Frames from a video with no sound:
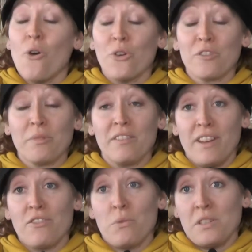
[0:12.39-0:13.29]
One of my
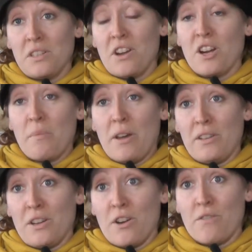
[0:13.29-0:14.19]
favorite ones to talk about
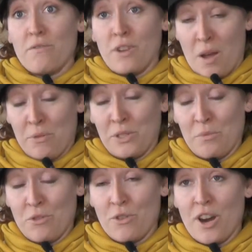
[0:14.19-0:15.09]
is our
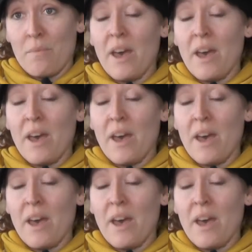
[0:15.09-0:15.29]
composting program.